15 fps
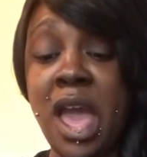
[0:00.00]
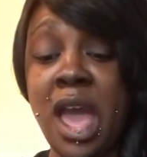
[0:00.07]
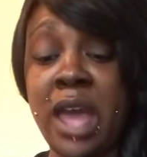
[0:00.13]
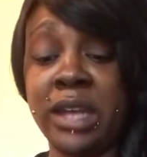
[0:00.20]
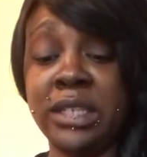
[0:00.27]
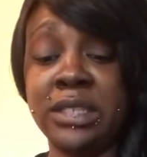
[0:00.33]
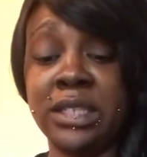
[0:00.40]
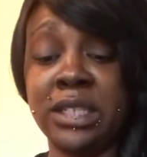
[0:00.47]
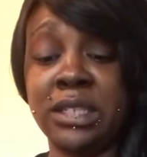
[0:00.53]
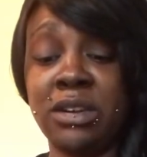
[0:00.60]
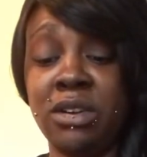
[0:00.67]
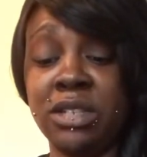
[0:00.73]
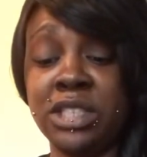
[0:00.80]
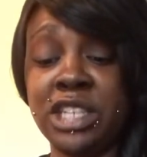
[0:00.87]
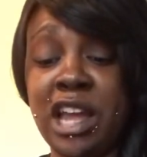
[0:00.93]
I did
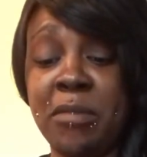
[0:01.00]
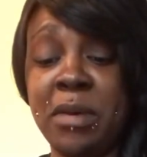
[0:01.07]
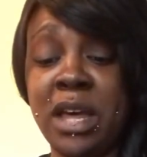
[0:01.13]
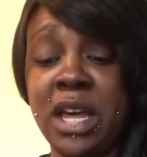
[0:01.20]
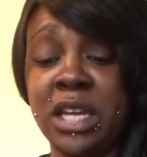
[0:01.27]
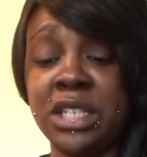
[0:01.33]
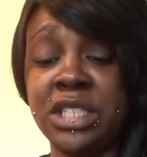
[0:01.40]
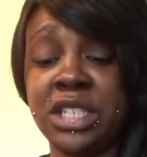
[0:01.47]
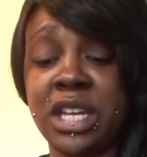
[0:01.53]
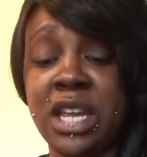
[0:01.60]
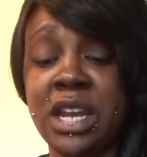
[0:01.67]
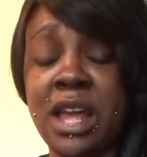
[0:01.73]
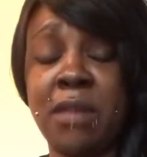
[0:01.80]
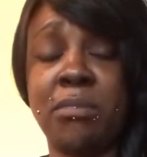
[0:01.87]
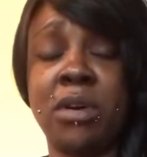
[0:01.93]
go to Shop Hush
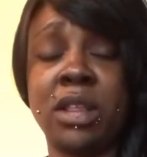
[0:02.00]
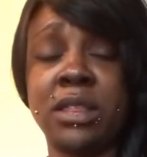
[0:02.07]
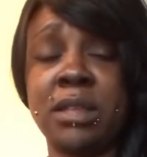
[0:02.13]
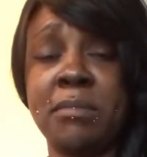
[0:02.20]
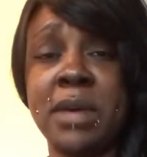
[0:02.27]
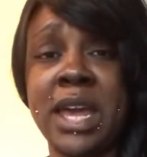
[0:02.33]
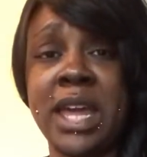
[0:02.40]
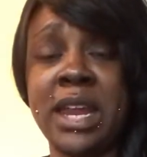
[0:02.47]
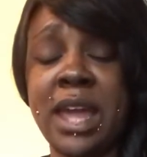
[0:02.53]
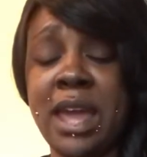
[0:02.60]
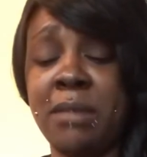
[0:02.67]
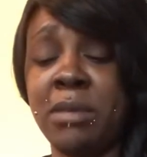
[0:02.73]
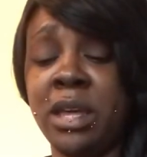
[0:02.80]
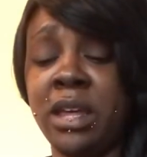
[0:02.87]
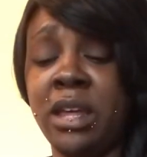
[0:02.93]
and I bought the Bad
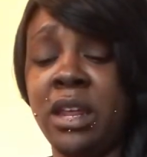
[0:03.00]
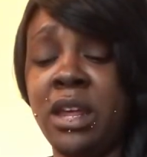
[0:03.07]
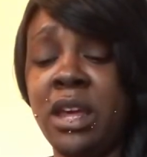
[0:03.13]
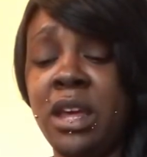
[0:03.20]
Habit